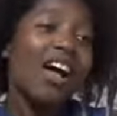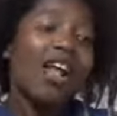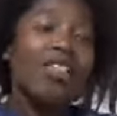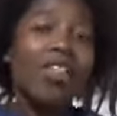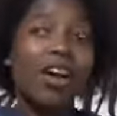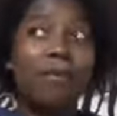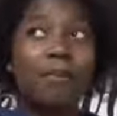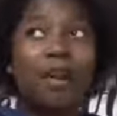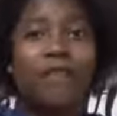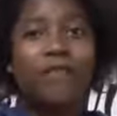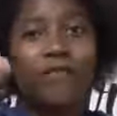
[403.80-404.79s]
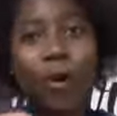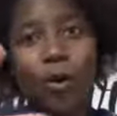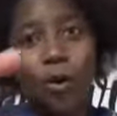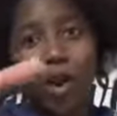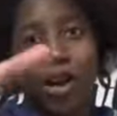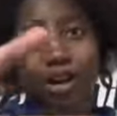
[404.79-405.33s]
Number
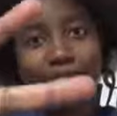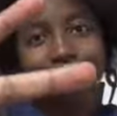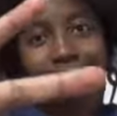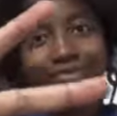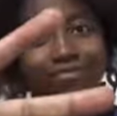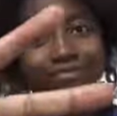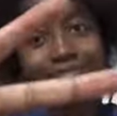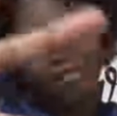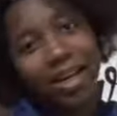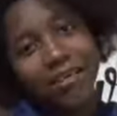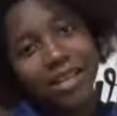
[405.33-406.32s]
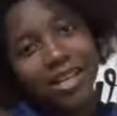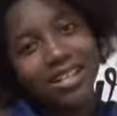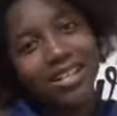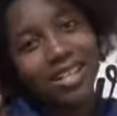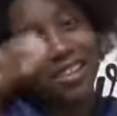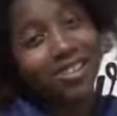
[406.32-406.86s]
4, maybe
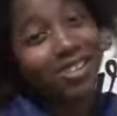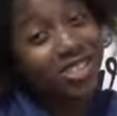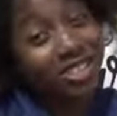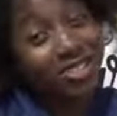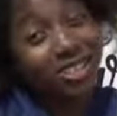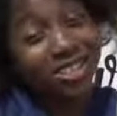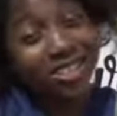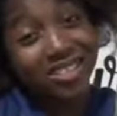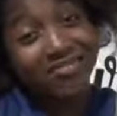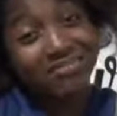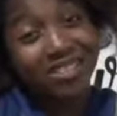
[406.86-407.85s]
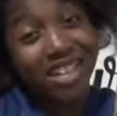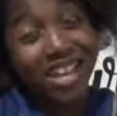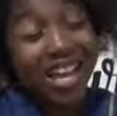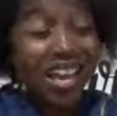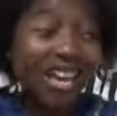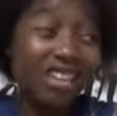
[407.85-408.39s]
cut down on sodas.
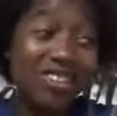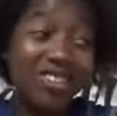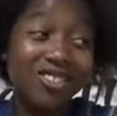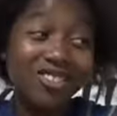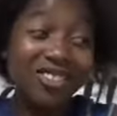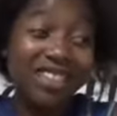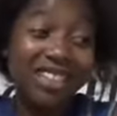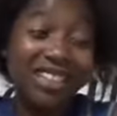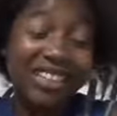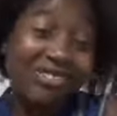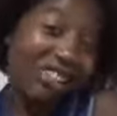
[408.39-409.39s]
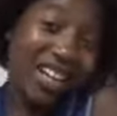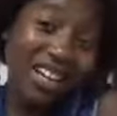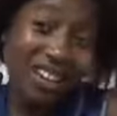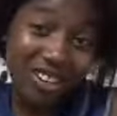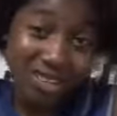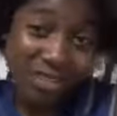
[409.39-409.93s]
I know that we like
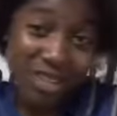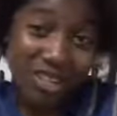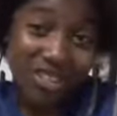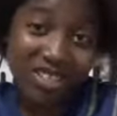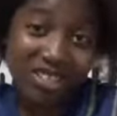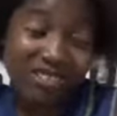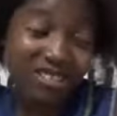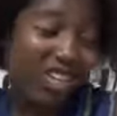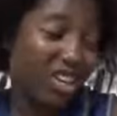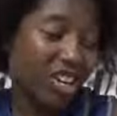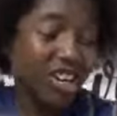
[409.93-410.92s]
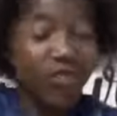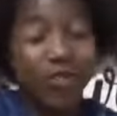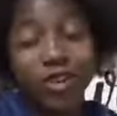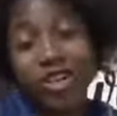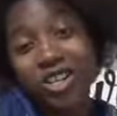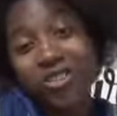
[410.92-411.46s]
our sodas. They're good
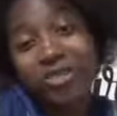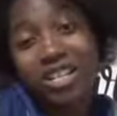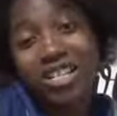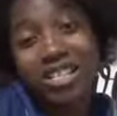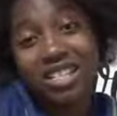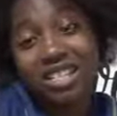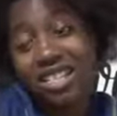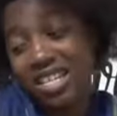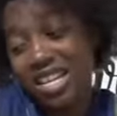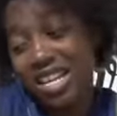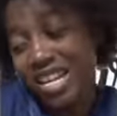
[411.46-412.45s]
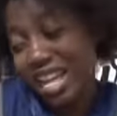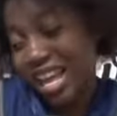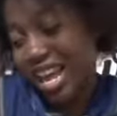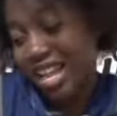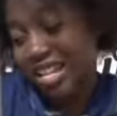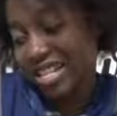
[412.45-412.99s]
for good reasons
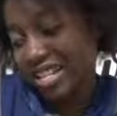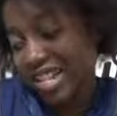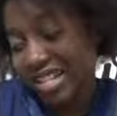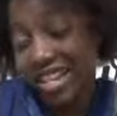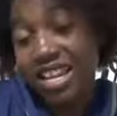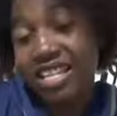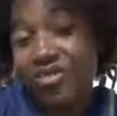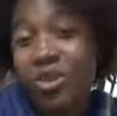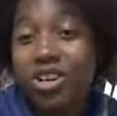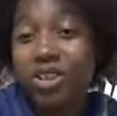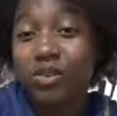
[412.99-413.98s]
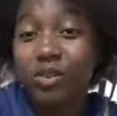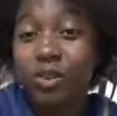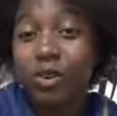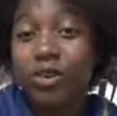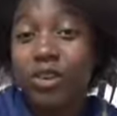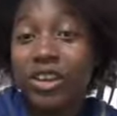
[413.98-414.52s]
and they taste
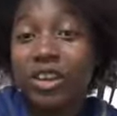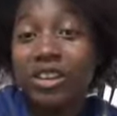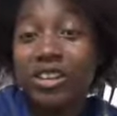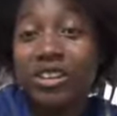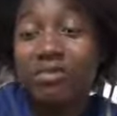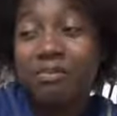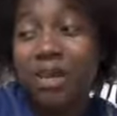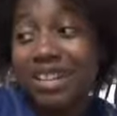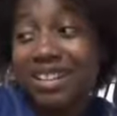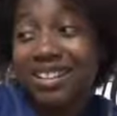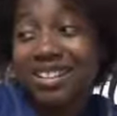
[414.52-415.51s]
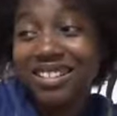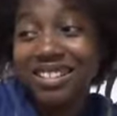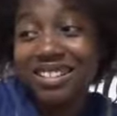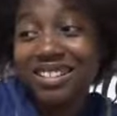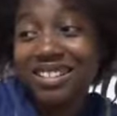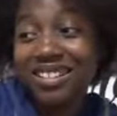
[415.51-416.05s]
wonderful, but
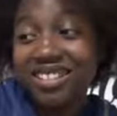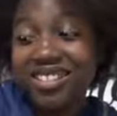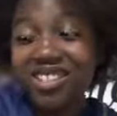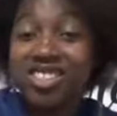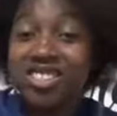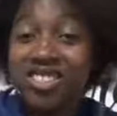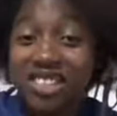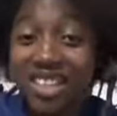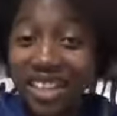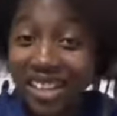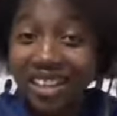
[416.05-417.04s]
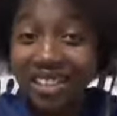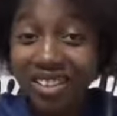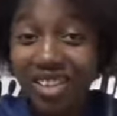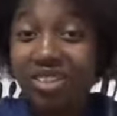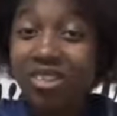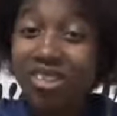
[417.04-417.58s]
do you need a
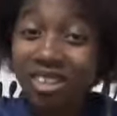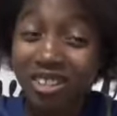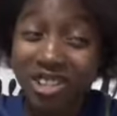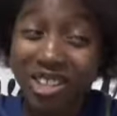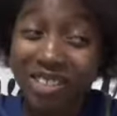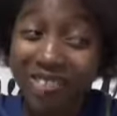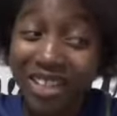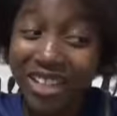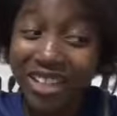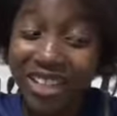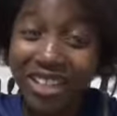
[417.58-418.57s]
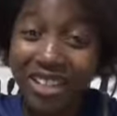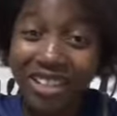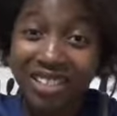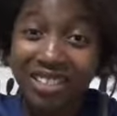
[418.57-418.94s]
Coca-Cola every day?